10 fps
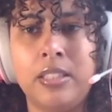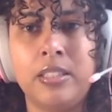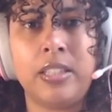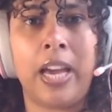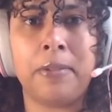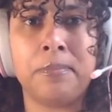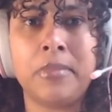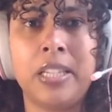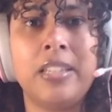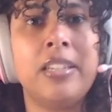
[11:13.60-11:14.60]
yeah,
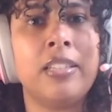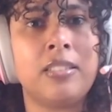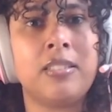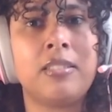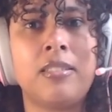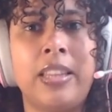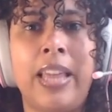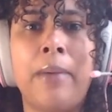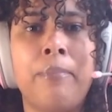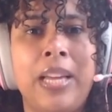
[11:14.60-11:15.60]
it's
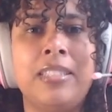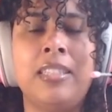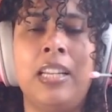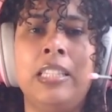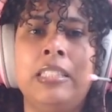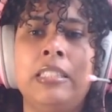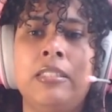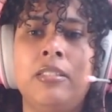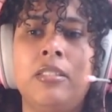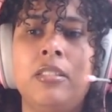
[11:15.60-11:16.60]
them basically
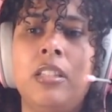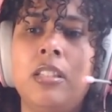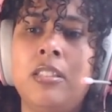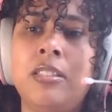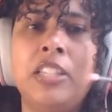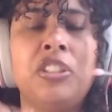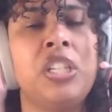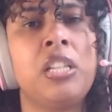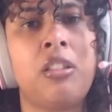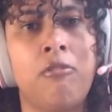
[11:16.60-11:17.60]

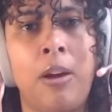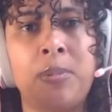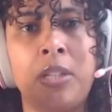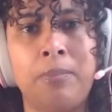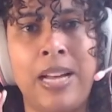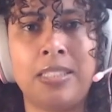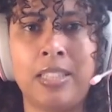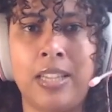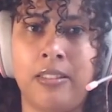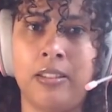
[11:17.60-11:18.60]
stitching the rupture back
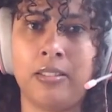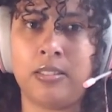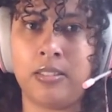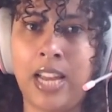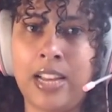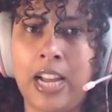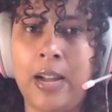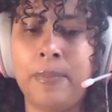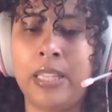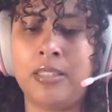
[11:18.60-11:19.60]
together. So that gap,
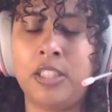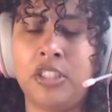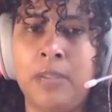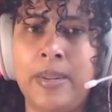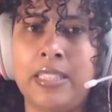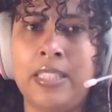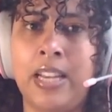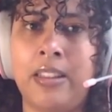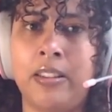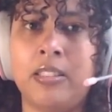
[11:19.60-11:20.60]
they're stitching it back
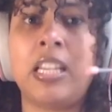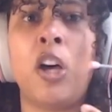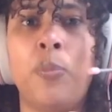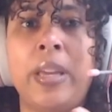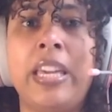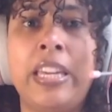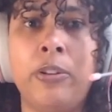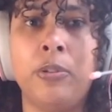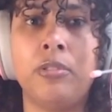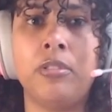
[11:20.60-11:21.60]
together to help it
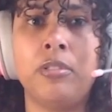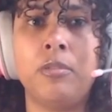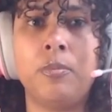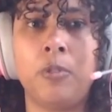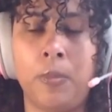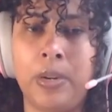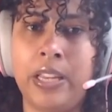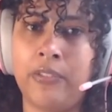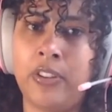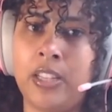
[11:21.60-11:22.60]
heal properly
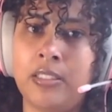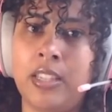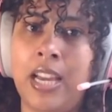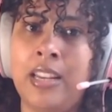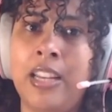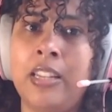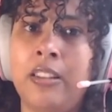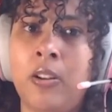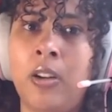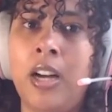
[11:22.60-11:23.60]
and faster. And then
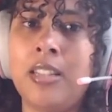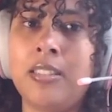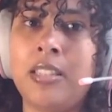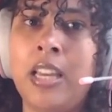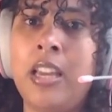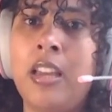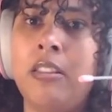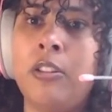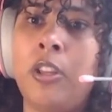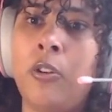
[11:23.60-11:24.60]
the cast,
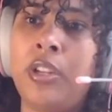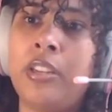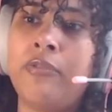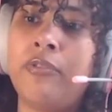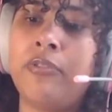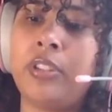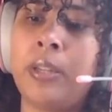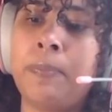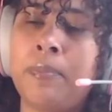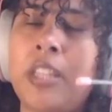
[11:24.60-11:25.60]
they'll give,
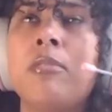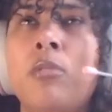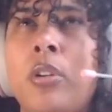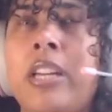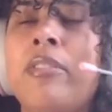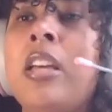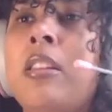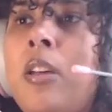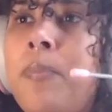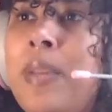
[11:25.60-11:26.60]
not give,
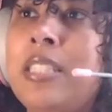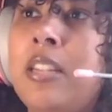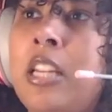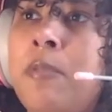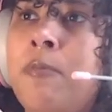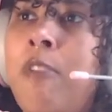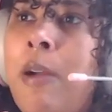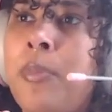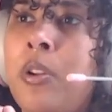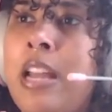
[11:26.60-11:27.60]
they'll basically
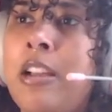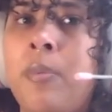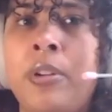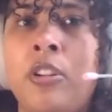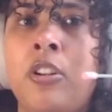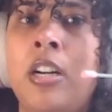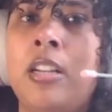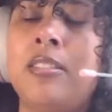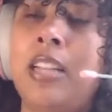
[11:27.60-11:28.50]
wrap your leg up in a cast,